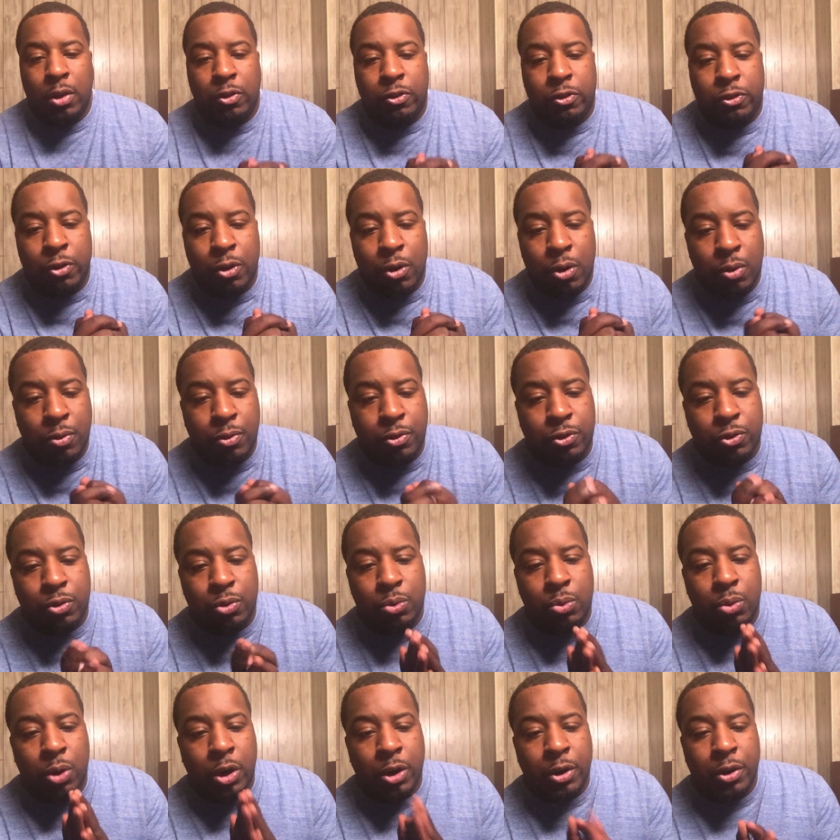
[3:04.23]
serves
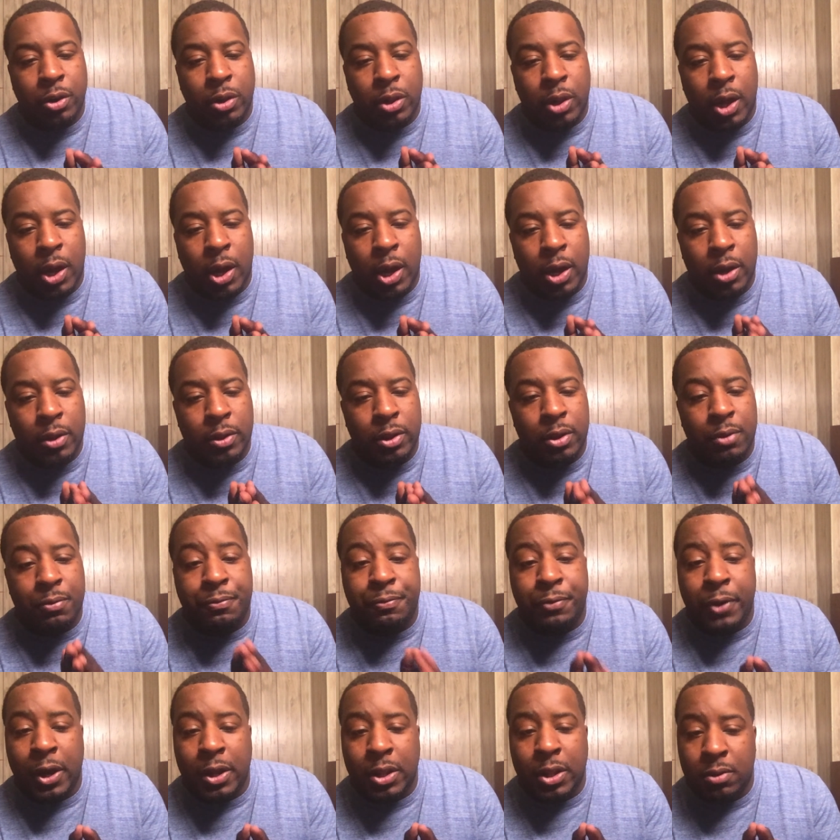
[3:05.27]
to underline the
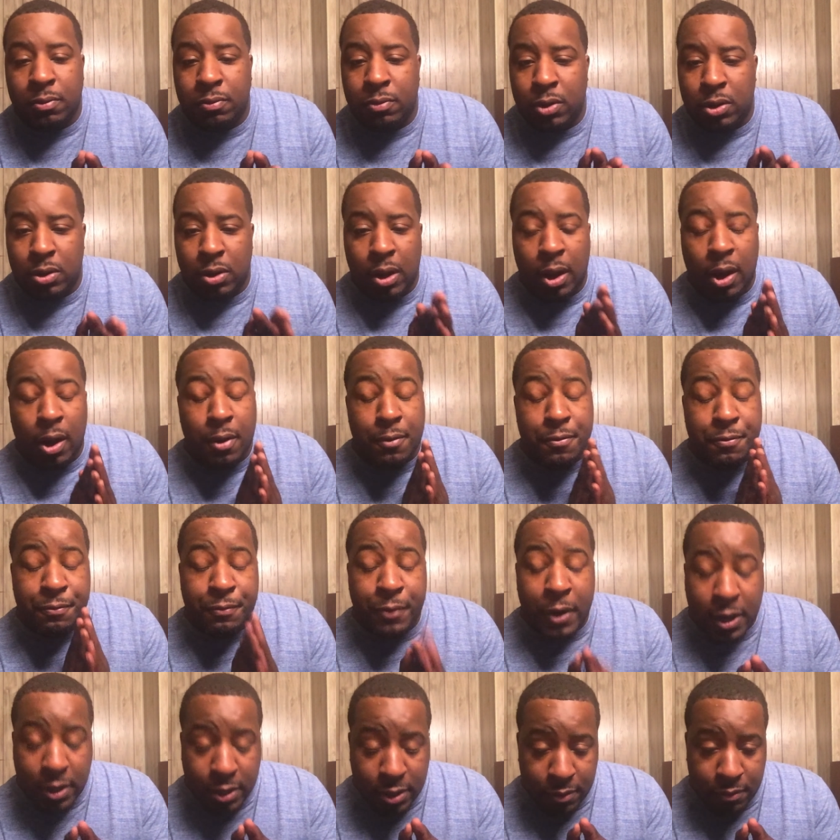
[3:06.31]
effective,
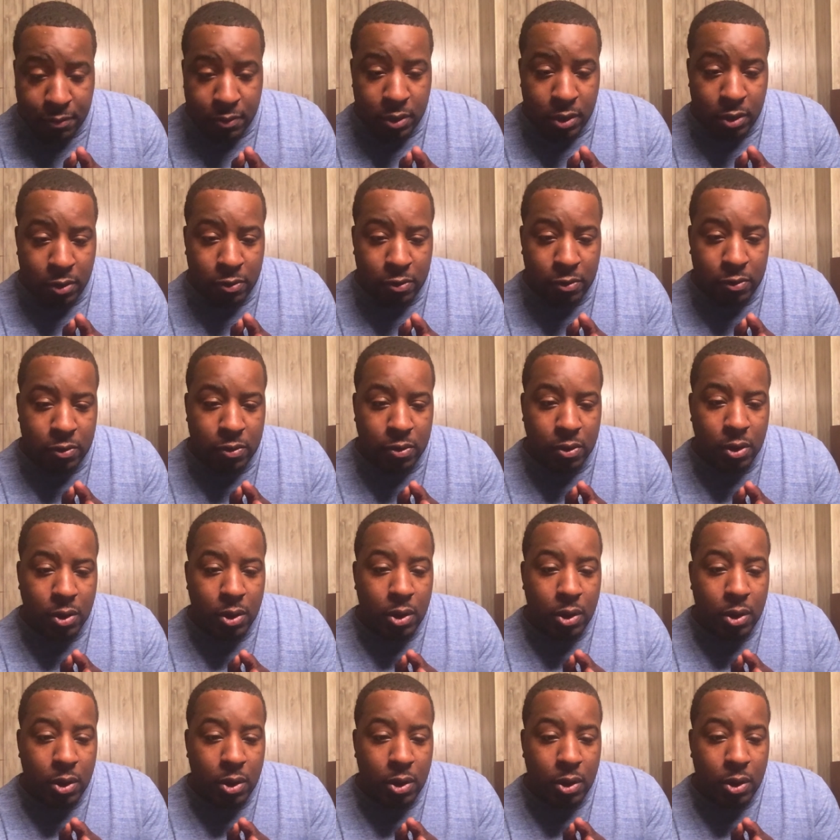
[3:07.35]
effectiveness